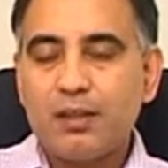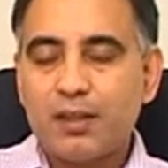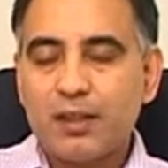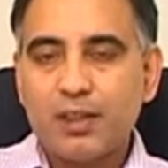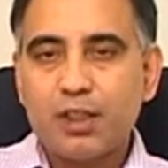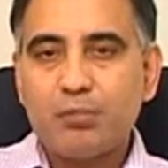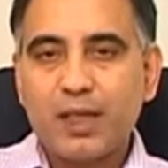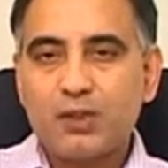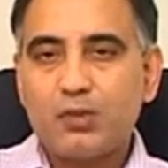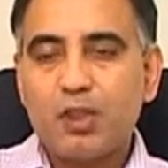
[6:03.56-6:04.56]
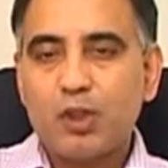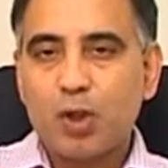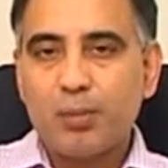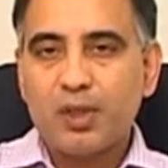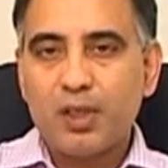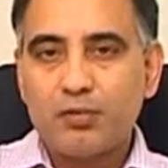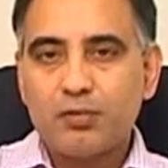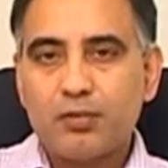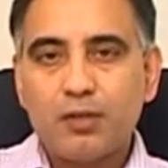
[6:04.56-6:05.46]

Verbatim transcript: they can get back to their normal life.